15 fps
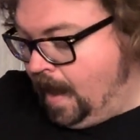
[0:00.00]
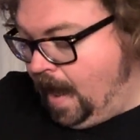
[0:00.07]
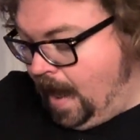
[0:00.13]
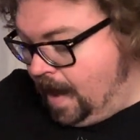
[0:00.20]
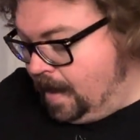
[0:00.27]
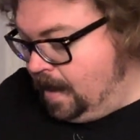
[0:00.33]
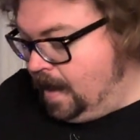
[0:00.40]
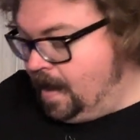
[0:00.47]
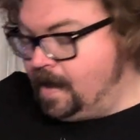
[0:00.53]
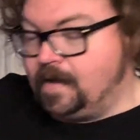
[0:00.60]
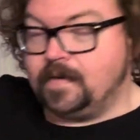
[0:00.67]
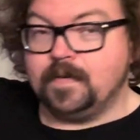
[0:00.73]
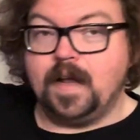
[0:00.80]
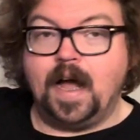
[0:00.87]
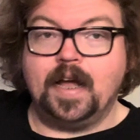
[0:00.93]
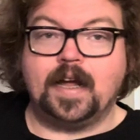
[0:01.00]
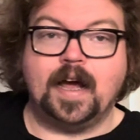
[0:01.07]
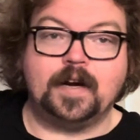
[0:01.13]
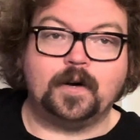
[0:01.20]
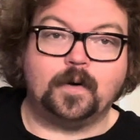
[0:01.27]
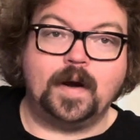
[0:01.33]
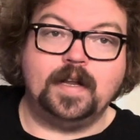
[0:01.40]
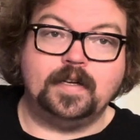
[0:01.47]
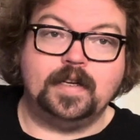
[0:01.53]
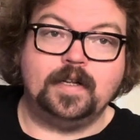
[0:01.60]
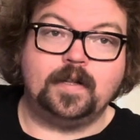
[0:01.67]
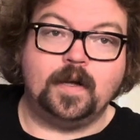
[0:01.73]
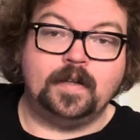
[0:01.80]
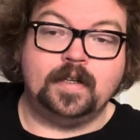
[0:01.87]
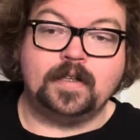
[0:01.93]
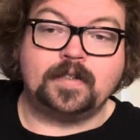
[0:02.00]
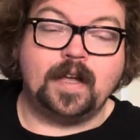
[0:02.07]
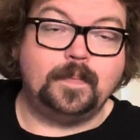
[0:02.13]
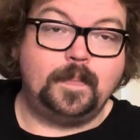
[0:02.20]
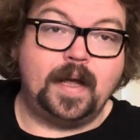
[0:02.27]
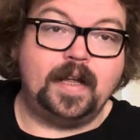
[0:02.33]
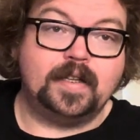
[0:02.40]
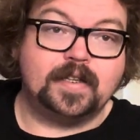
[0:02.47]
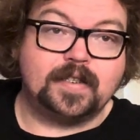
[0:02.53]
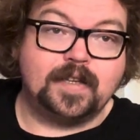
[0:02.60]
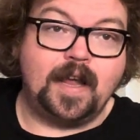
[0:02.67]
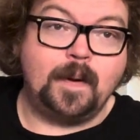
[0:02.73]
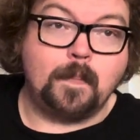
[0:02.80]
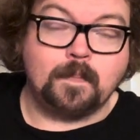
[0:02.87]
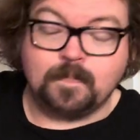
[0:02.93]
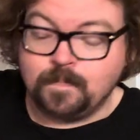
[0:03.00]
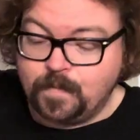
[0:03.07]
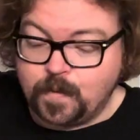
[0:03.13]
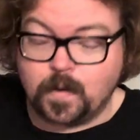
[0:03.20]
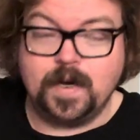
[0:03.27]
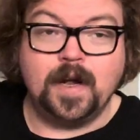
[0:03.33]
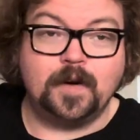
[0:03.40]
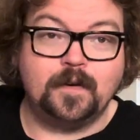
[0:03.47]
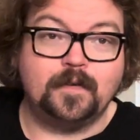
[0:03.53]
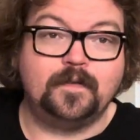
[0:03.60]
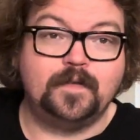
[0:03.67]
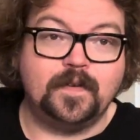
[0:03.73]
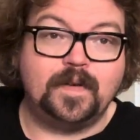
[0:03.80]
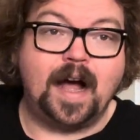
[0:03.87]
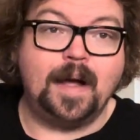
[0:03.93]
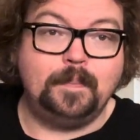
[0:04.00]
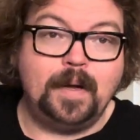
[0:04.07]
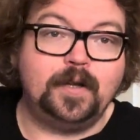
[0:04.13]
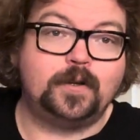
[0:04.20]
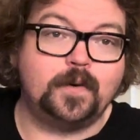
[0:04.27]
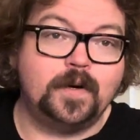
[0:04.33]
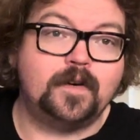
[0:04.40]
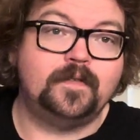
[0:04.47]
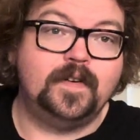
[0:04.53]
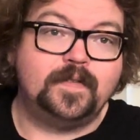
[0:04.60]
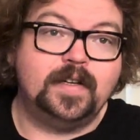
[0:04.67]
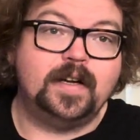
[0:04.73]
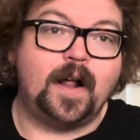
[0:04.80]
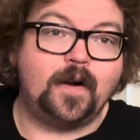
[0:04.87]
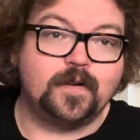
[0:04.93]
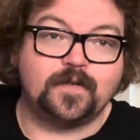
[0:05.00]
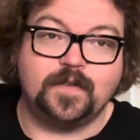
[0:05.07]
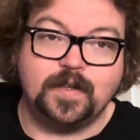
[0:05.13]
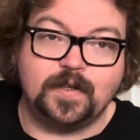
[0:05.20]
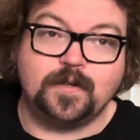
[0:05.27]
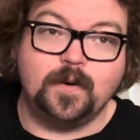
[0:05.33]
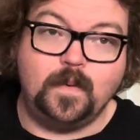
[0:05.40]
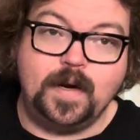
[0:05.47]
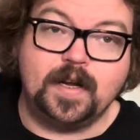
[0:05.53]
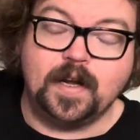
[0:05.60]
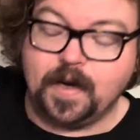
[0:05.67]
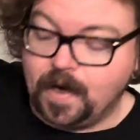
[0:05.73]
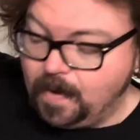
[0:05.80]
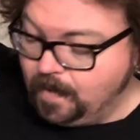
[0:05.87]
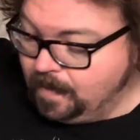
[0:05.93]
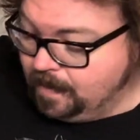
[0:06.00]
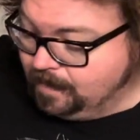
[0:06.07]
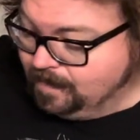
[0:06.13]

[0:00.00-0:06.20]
And I got a great deal on this. I paid the same I paid $350 for this a week ago.